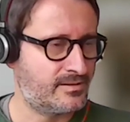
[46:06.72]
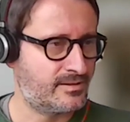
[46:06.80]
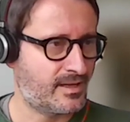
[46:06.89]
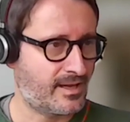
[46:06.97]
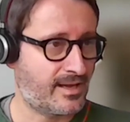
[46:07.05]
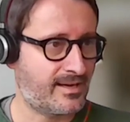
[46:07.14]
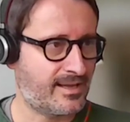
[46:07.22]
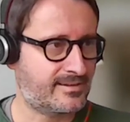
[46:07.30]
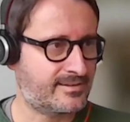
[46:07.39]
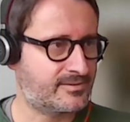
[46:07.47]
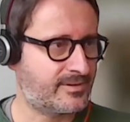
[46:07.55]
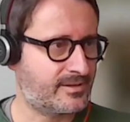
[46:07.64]
I like
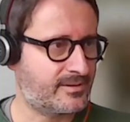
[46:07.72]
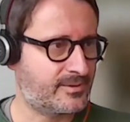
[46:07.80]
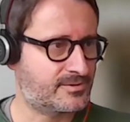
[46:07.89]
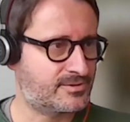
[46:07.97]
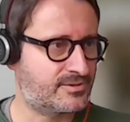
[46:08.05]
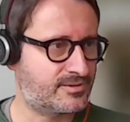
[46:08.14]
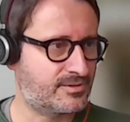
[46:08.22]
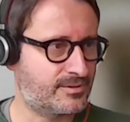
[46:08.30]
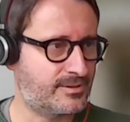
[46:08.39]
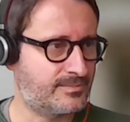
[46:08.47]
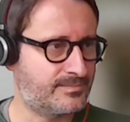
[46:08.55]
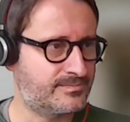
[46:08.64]
that very much.
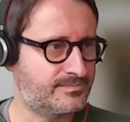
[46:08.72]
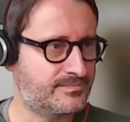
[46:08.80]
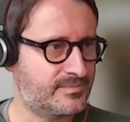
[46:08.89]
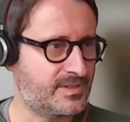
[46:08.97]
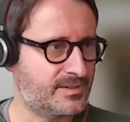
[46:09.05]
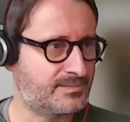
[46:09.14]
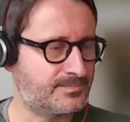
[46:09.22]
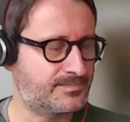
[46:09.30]
So yeah.